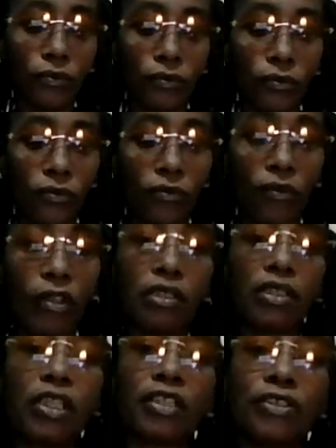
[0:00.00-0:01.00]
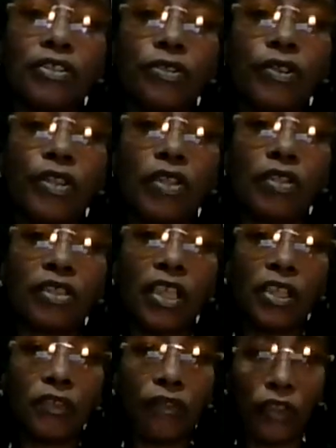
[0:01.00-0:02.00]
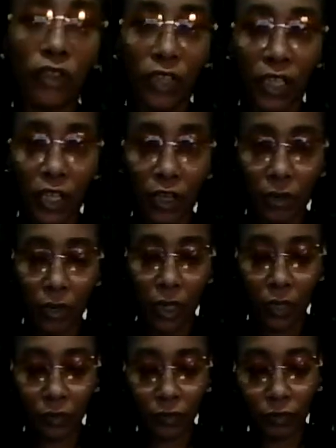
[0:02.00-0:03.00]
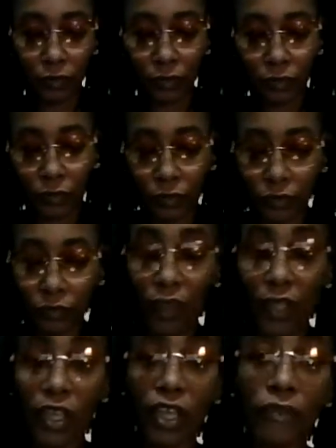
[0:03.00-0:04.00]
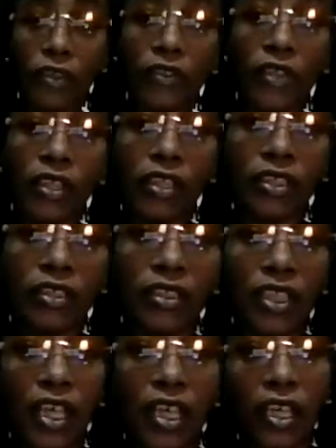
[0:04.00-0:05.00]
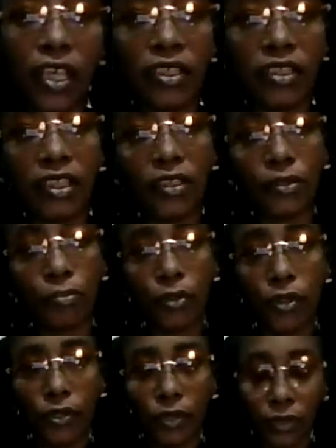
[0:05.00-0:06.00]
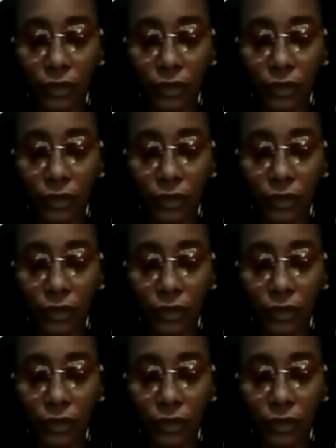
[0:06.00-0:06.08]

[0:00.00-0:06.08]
It's taking you a long time to figure that out, right? Everything is not as it appears.